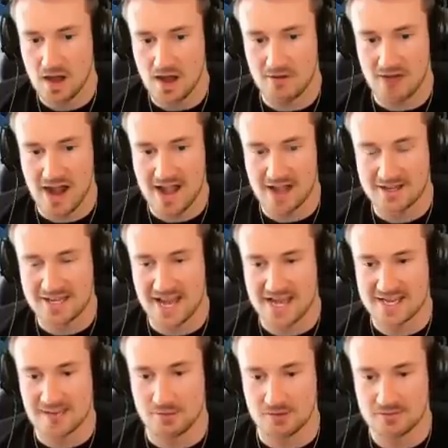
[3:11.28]
All right, okay,
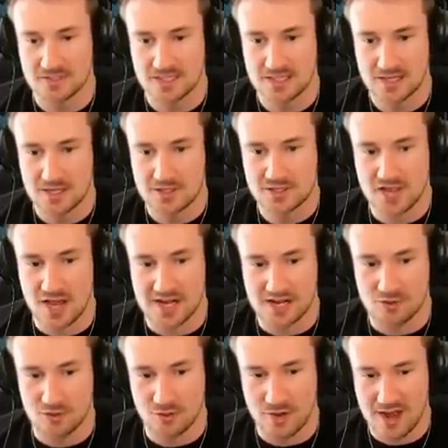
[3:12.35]
come on. Turn it
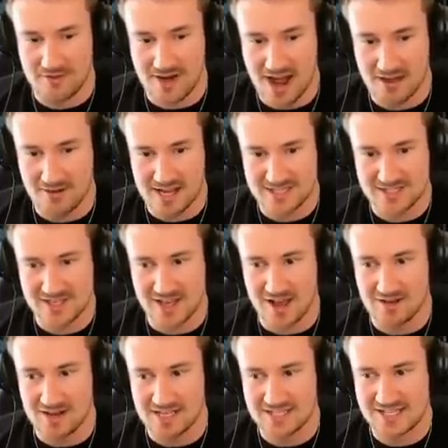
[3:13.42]
all the way around. Let's
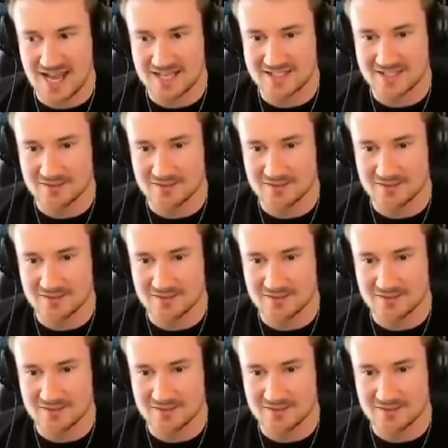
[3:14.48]
go. Let's add